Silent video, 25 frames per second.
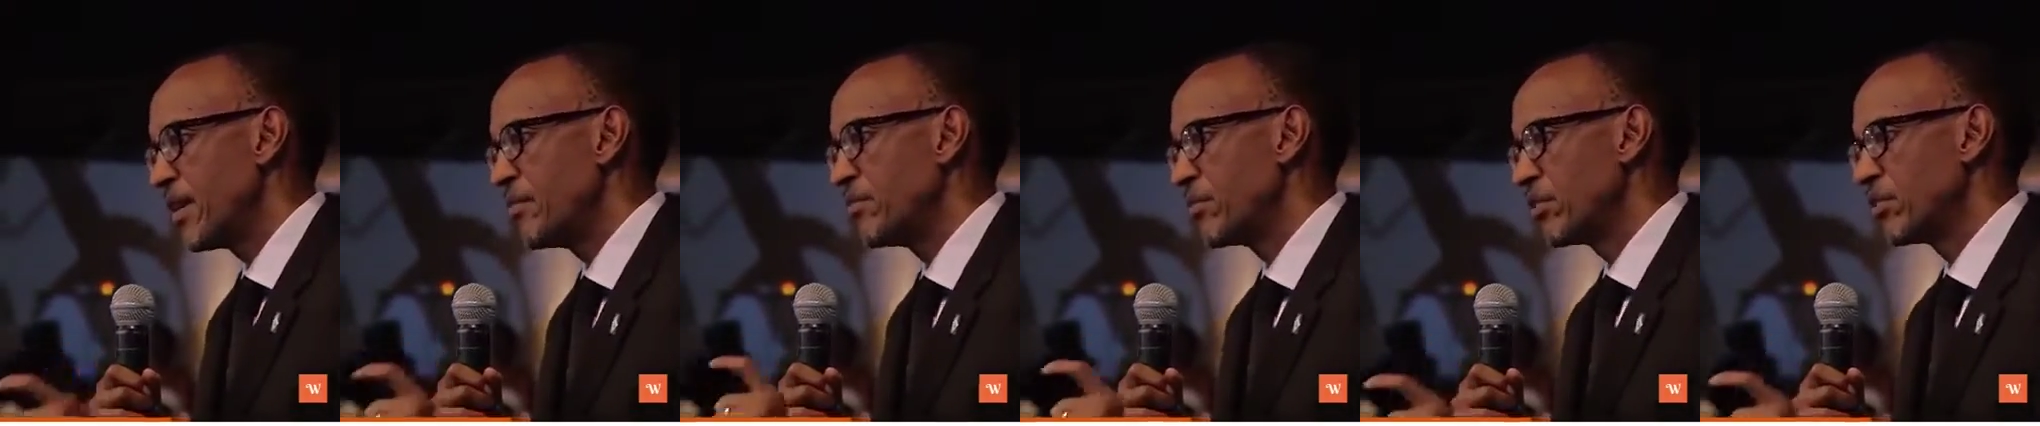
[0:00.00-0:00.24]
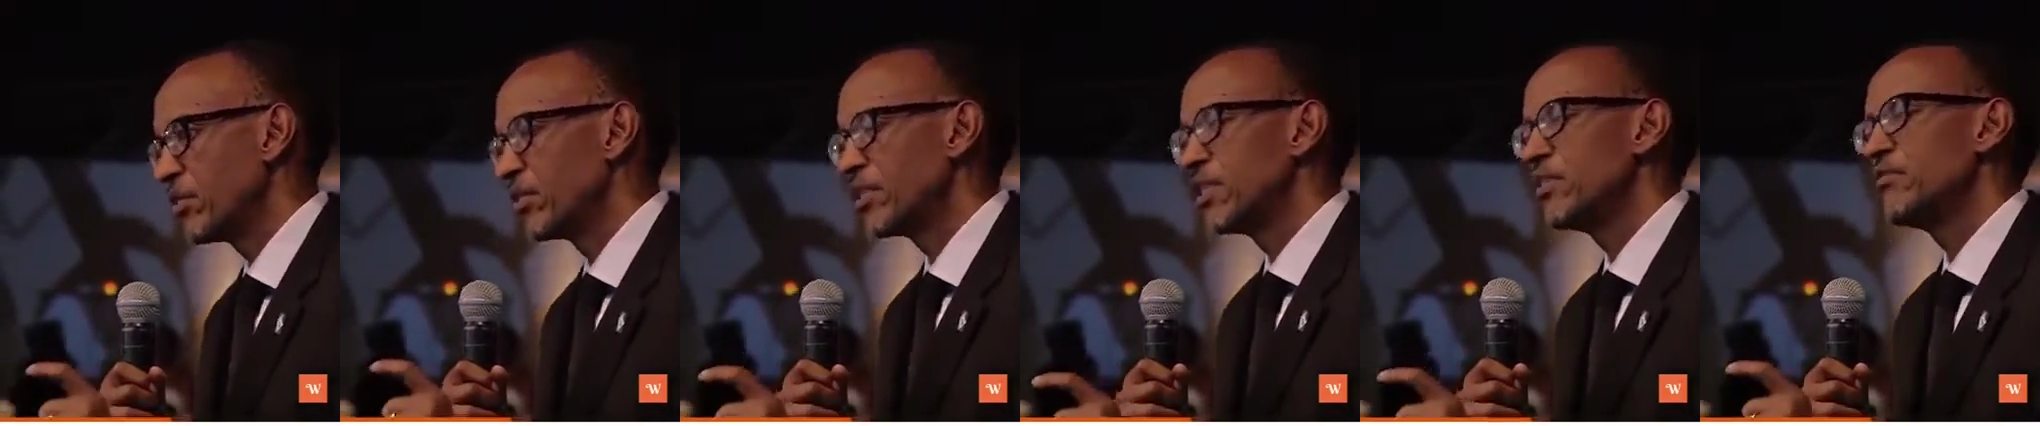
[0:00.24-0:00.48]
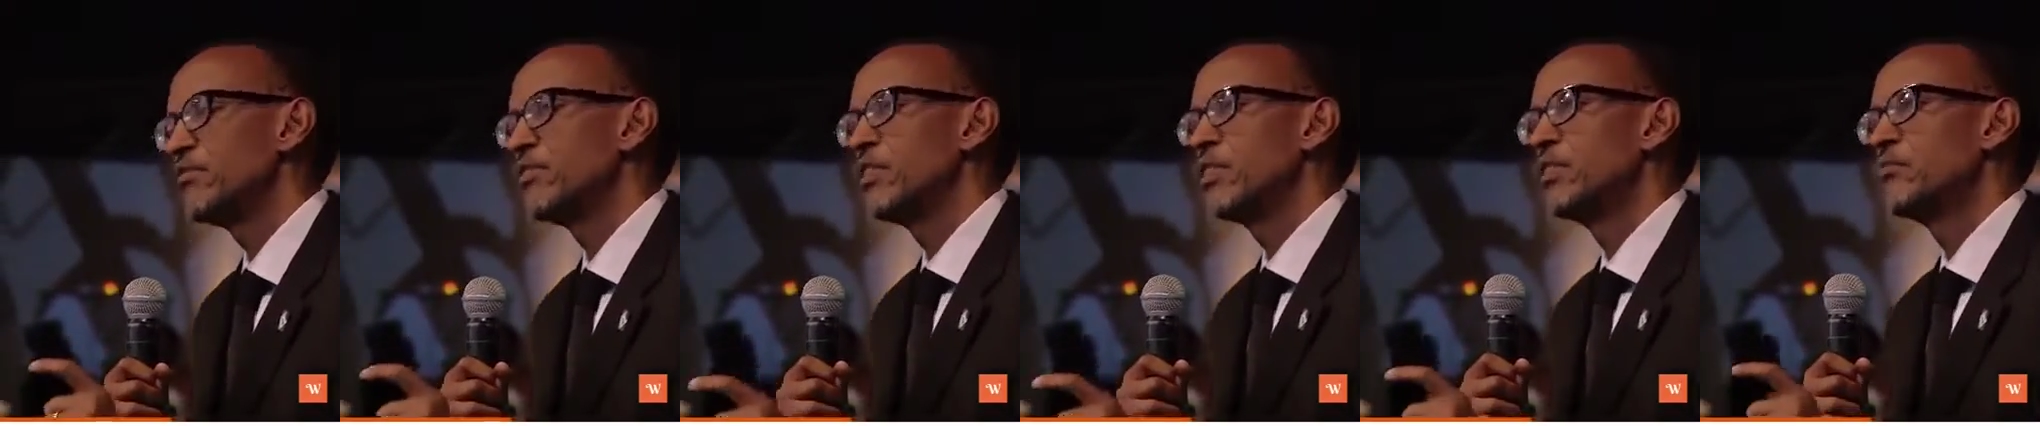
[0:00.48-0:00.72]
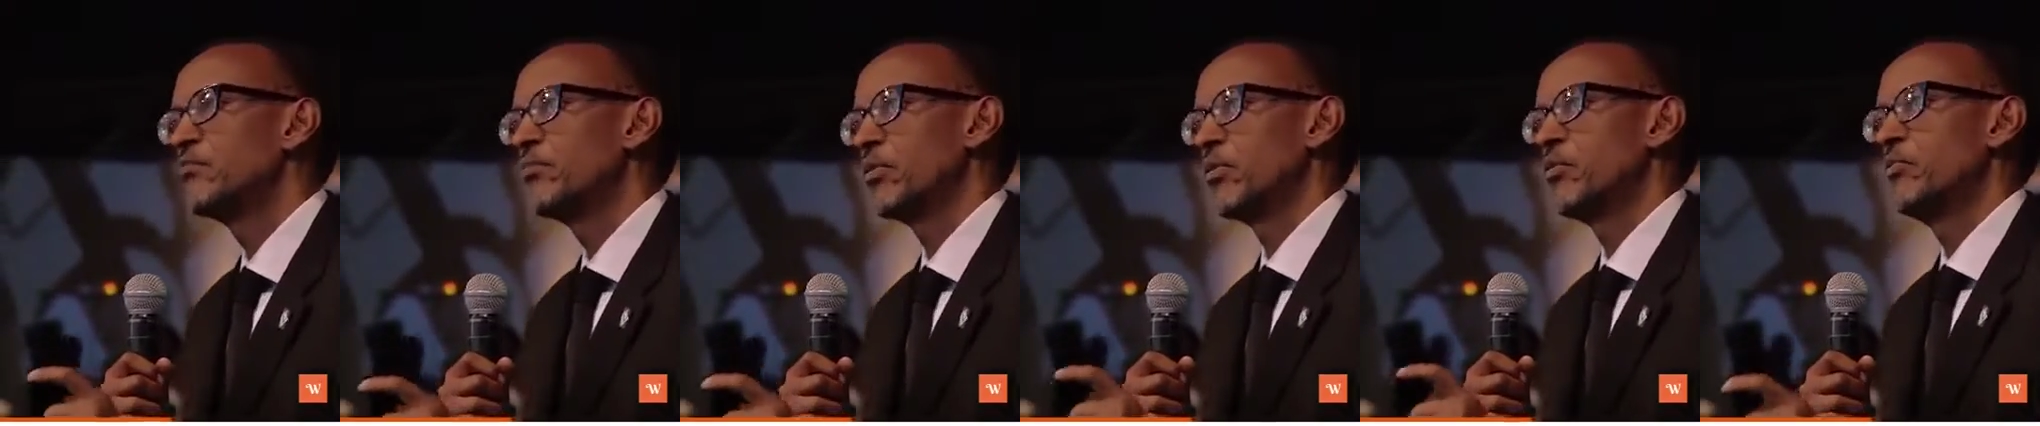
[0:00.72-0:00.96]
I'm not
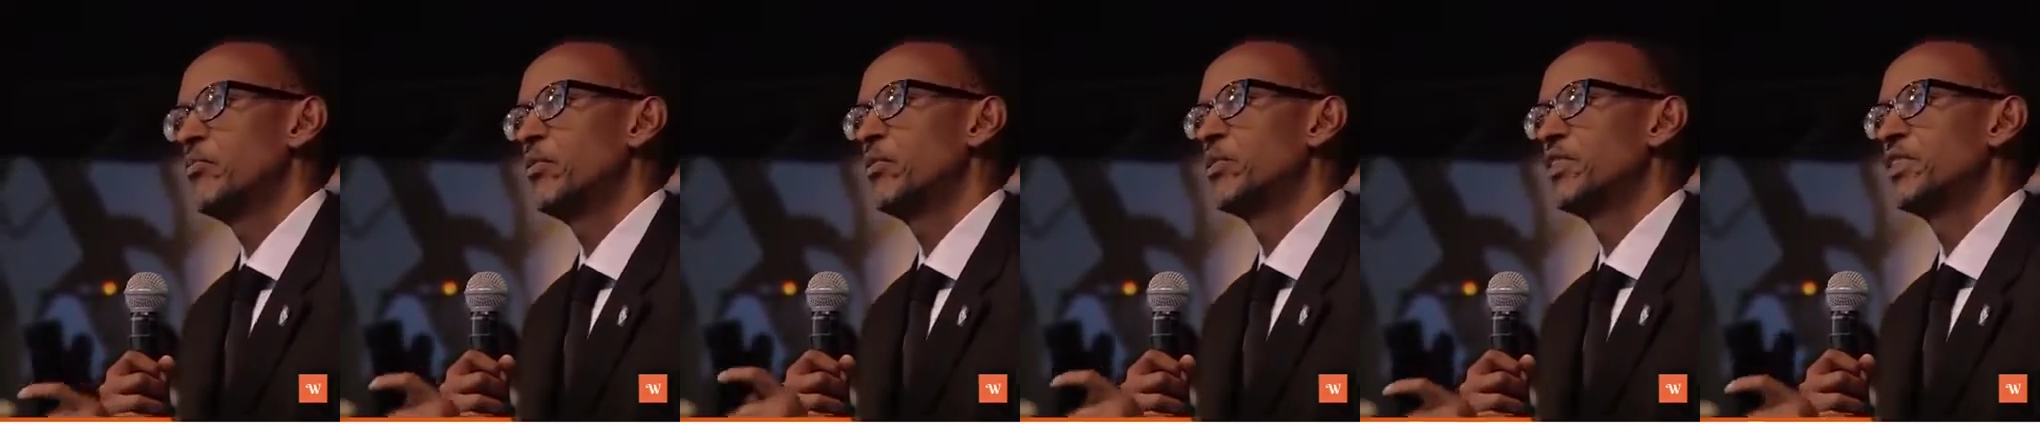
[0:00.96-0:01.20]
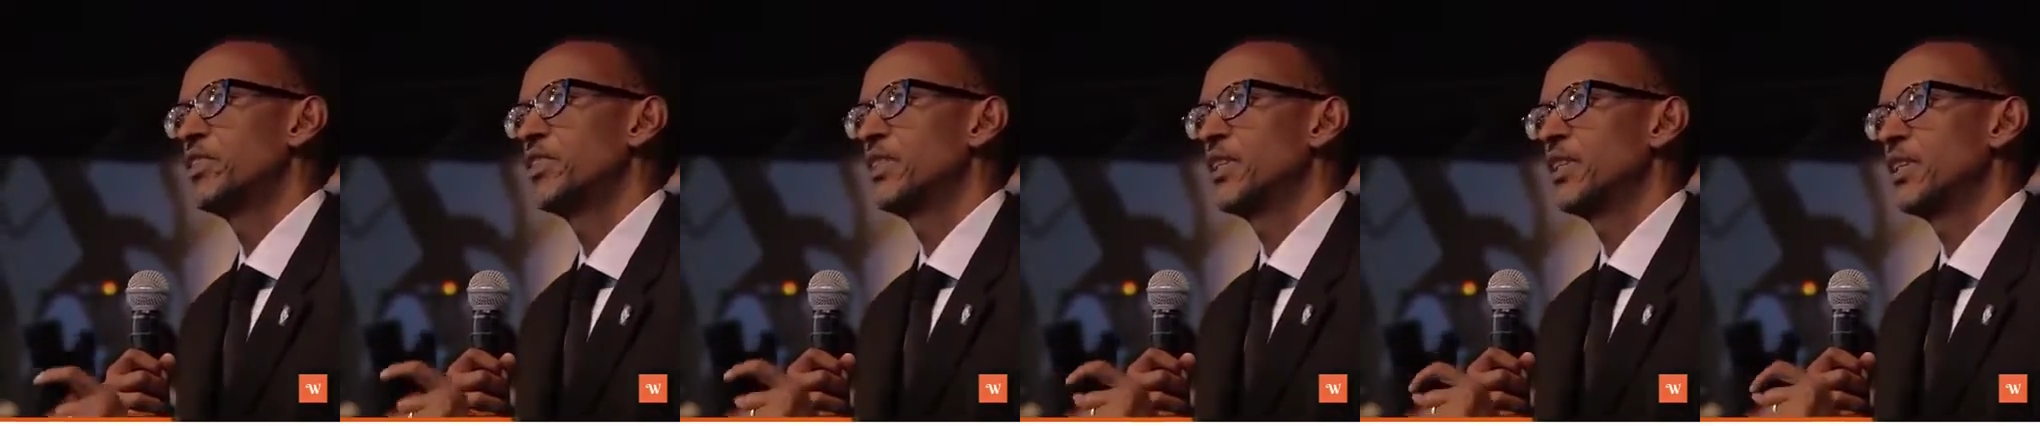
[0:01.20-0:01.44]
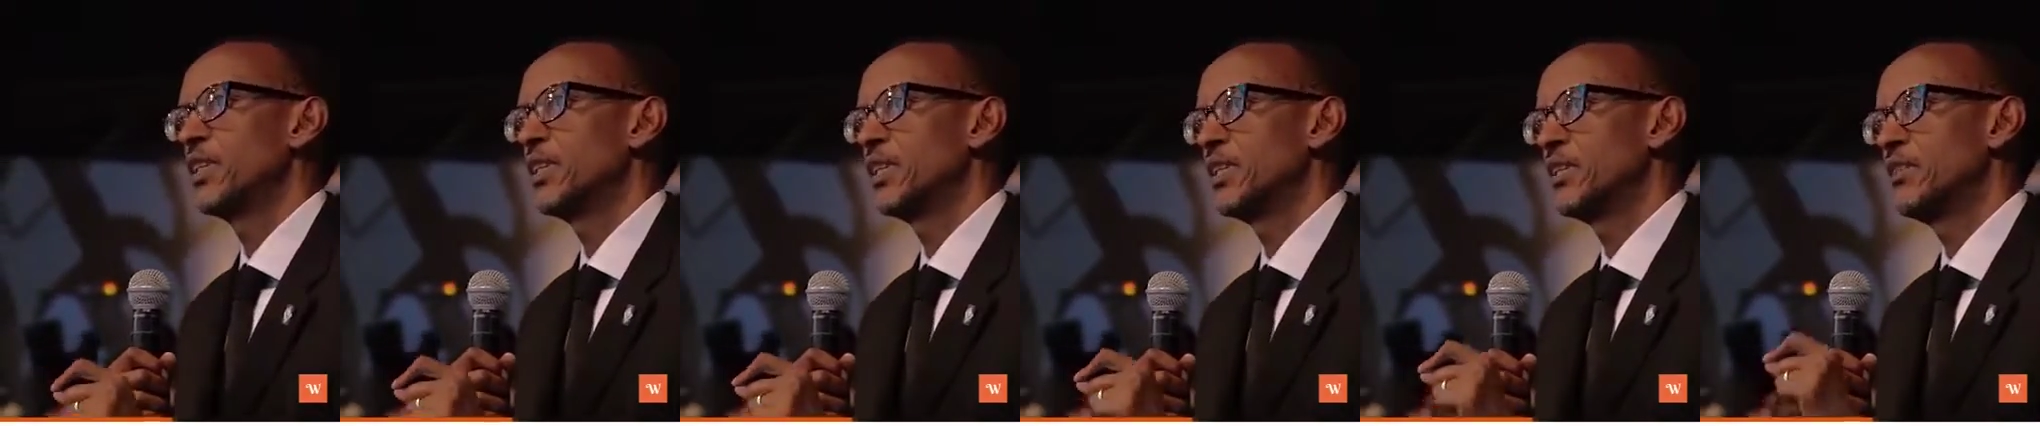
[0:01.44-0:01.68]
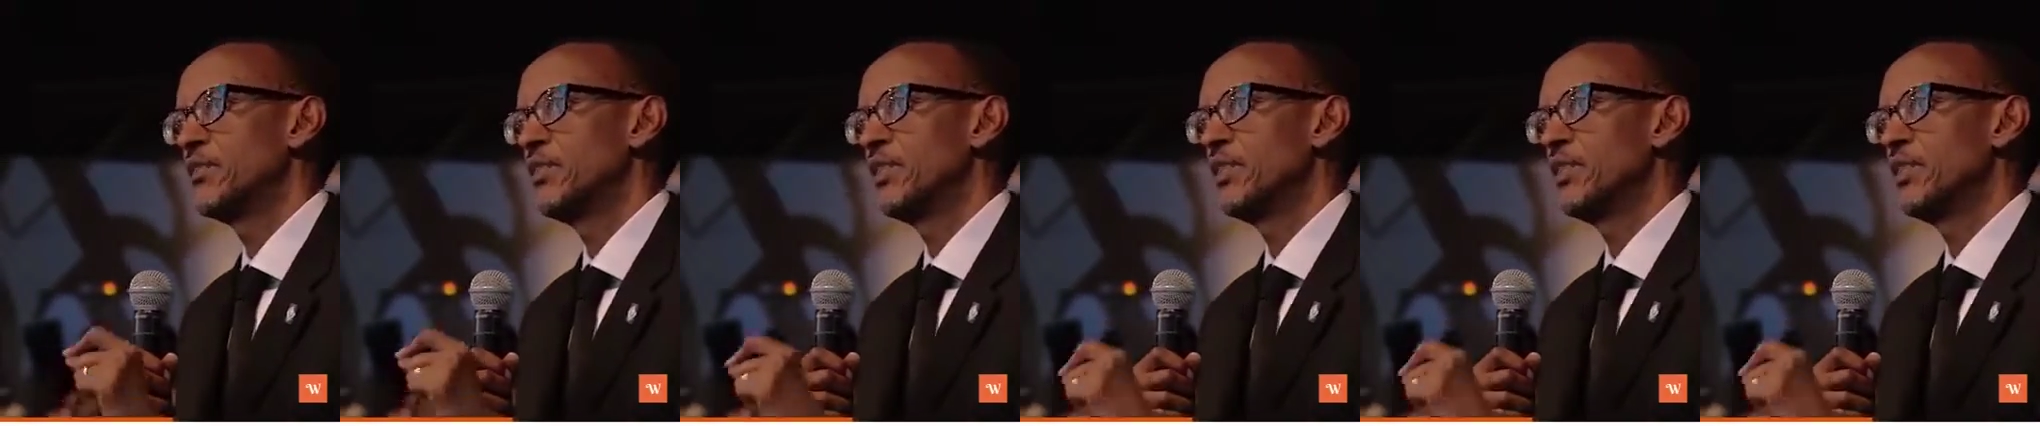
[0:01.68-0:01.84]
even proposing that